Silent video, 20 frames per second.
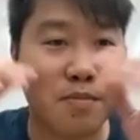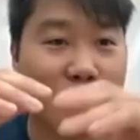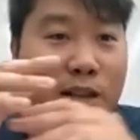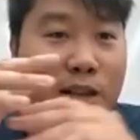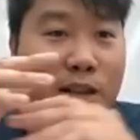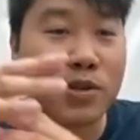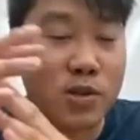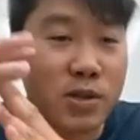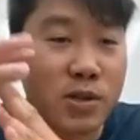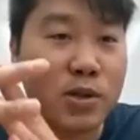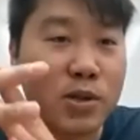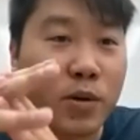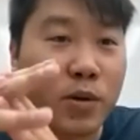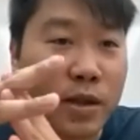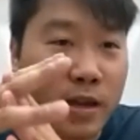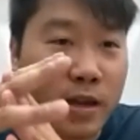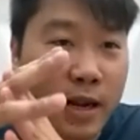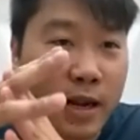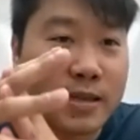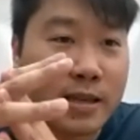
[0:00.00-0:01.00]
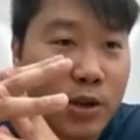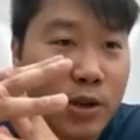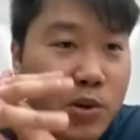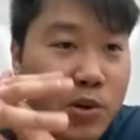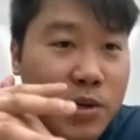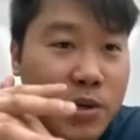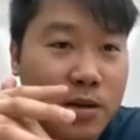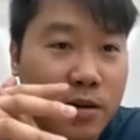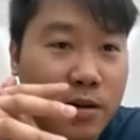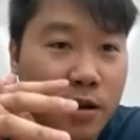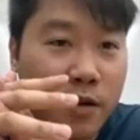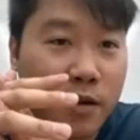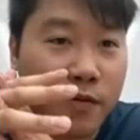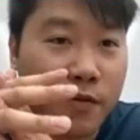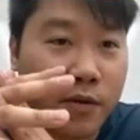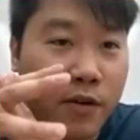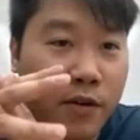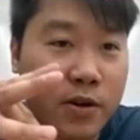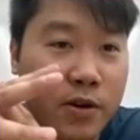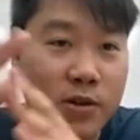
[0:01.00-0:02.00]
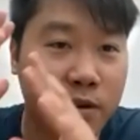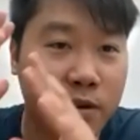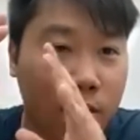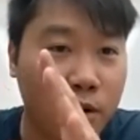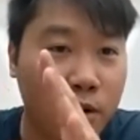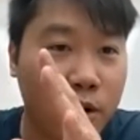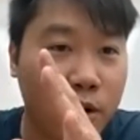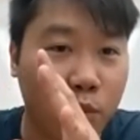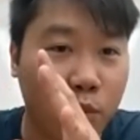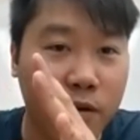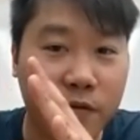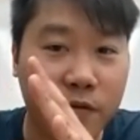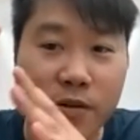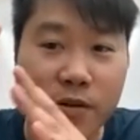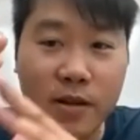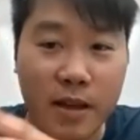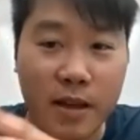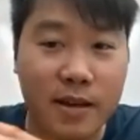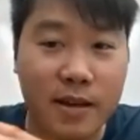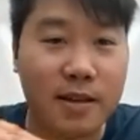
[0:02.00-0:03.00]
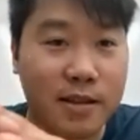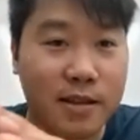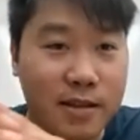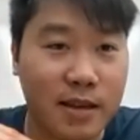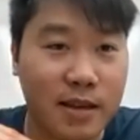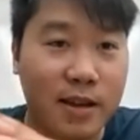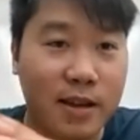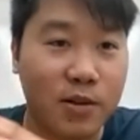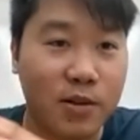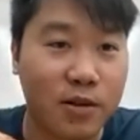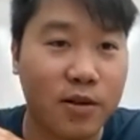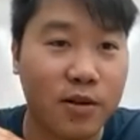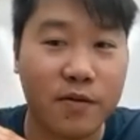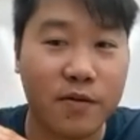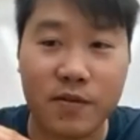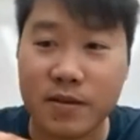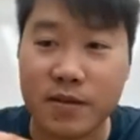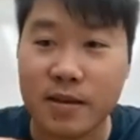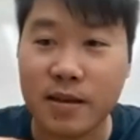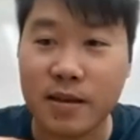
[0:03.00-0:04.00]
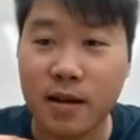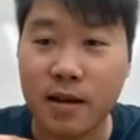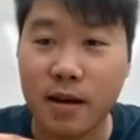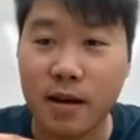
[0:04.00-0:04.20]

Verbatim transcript: actually just doing an execution of a function on, on one field, I think cycle curve is